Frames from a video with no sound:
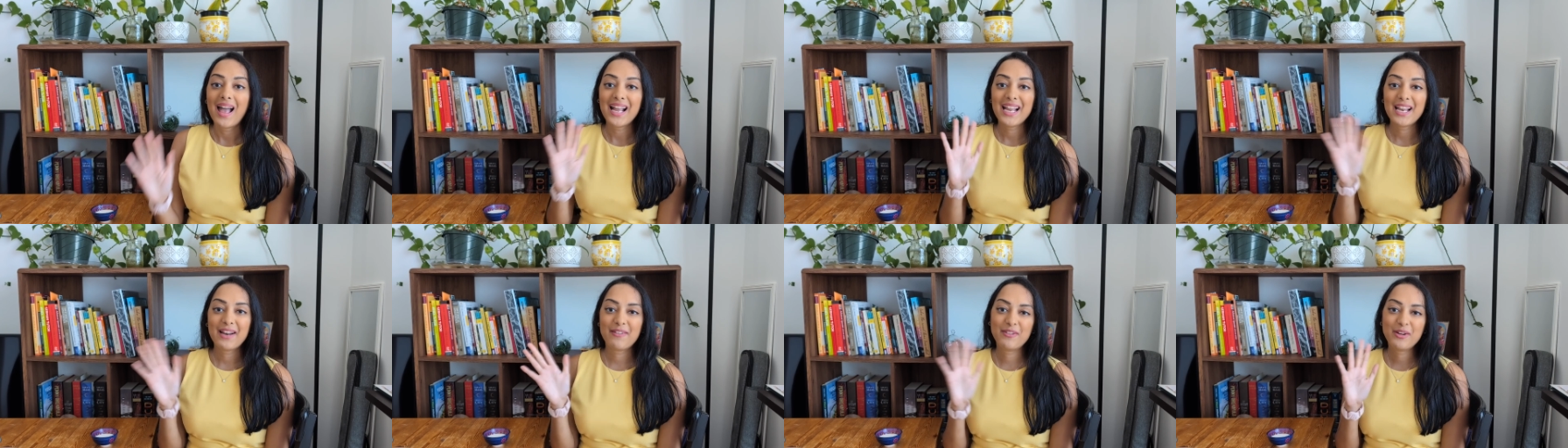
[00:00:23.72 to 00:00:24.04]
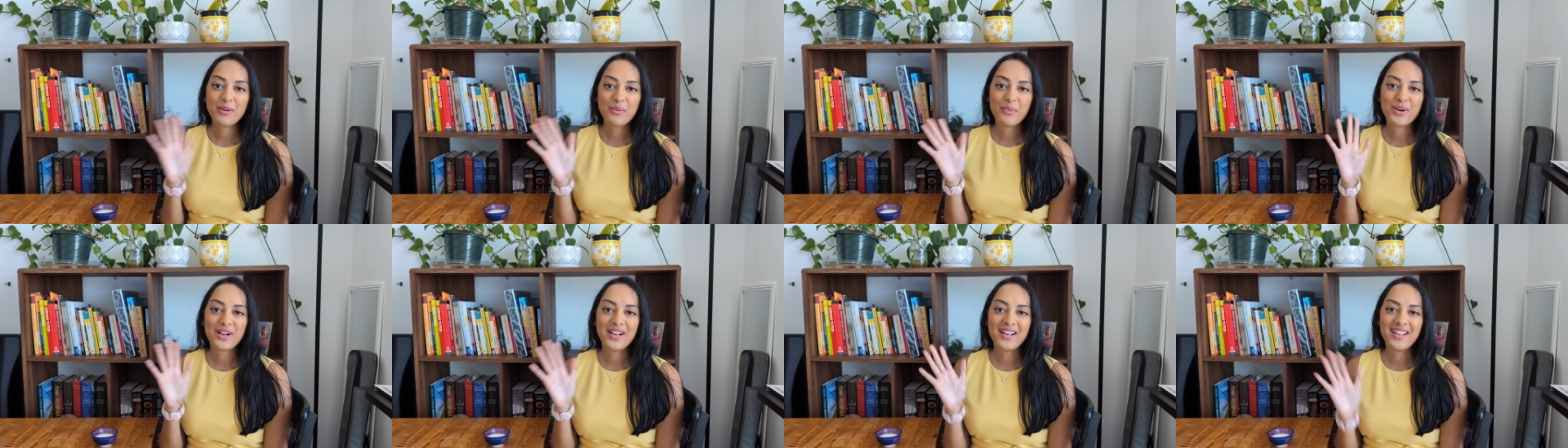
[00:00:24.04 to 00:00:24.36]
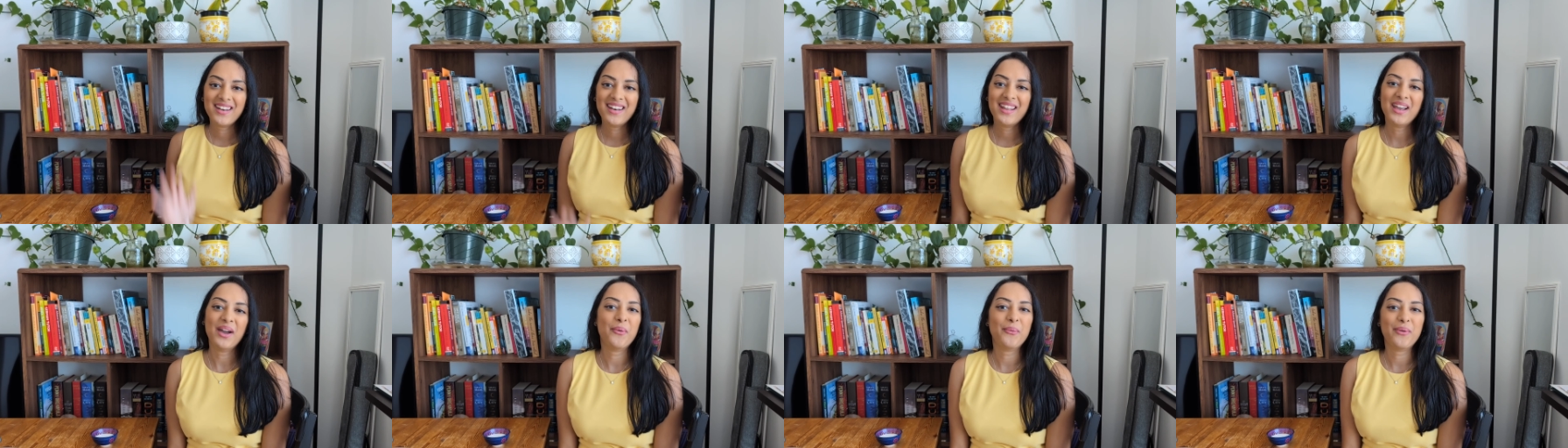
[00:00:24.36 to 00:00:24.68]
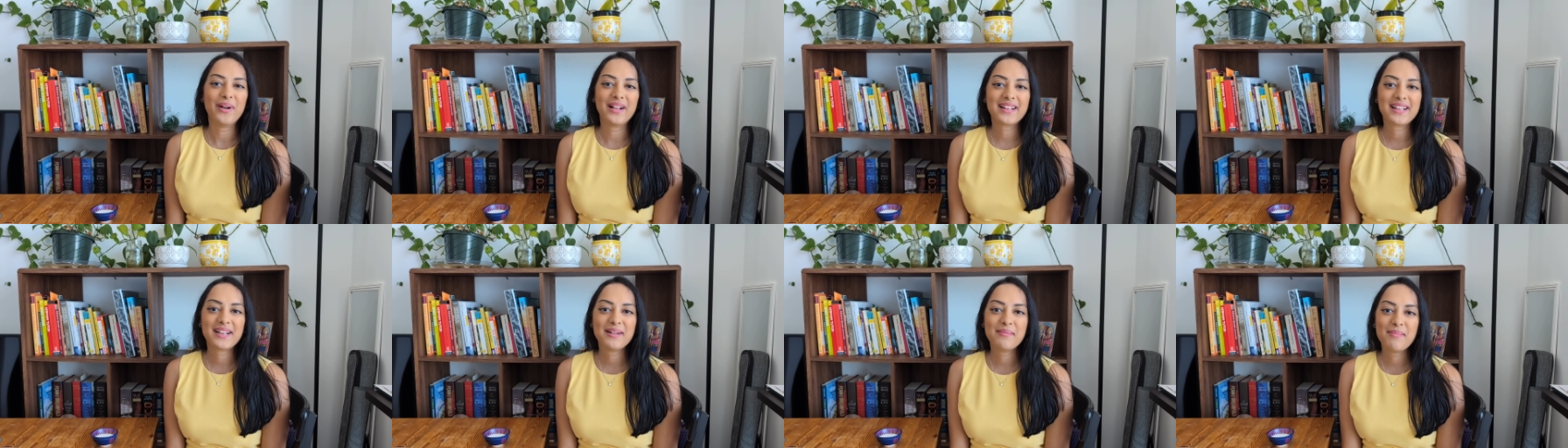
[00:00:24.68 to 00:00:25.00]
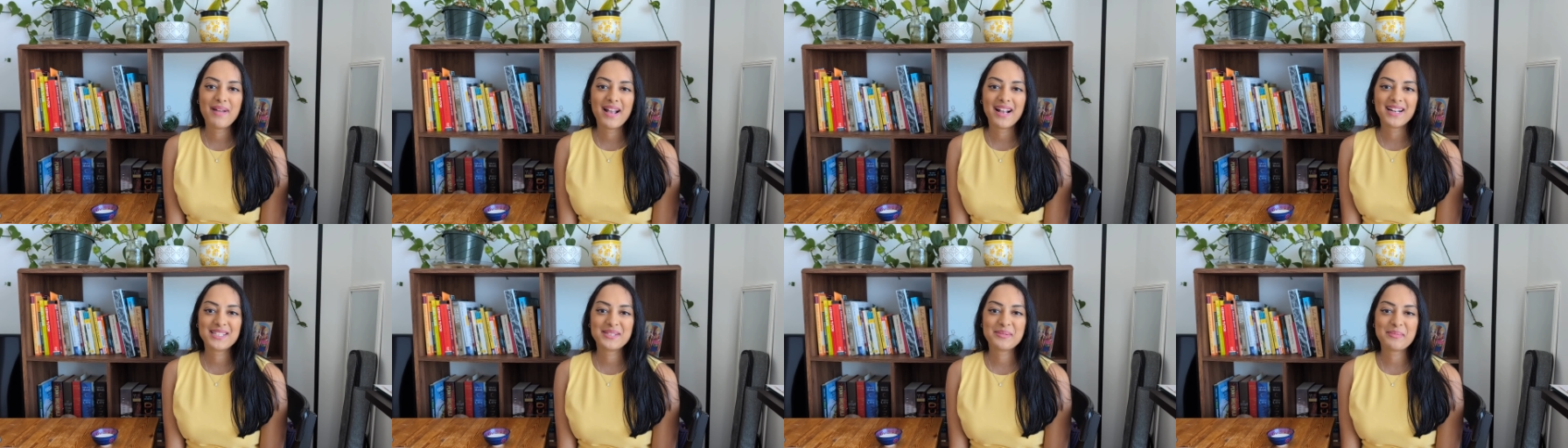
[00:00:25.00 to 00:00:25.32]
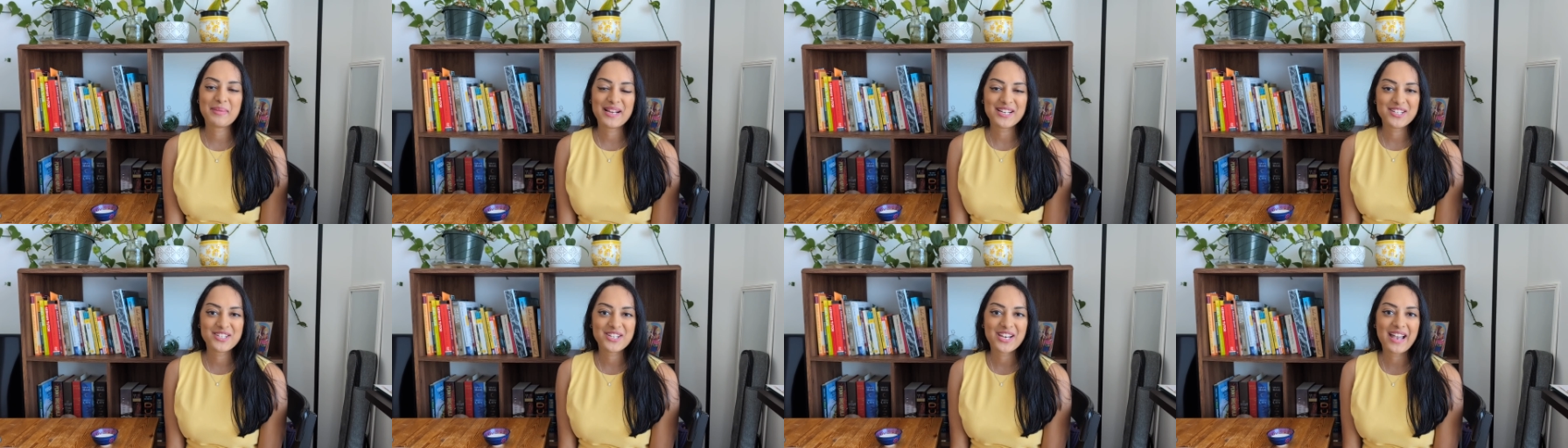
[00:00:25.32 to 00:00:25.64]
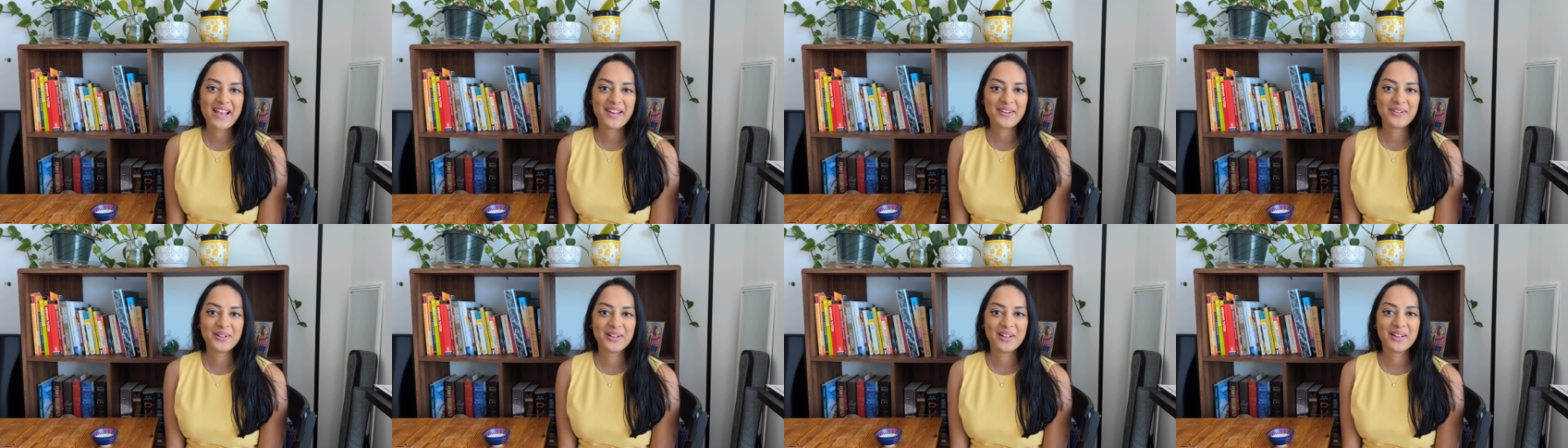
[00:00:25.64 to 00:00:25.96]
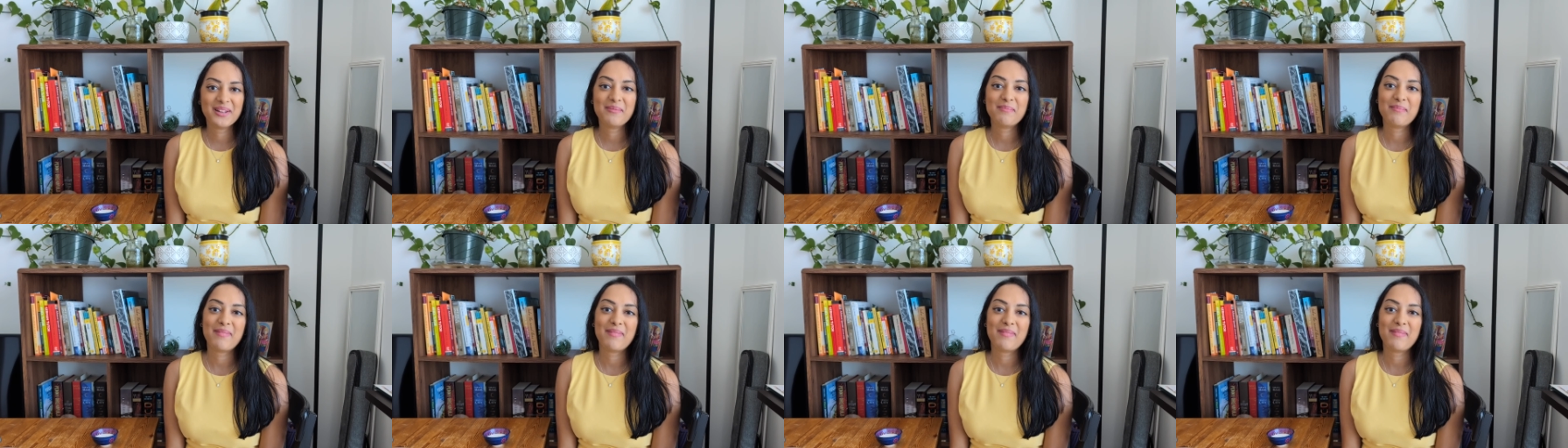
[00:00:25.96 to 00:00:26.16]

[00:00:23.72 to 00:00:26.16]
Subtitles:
Hi everyone, welcome back to my channel.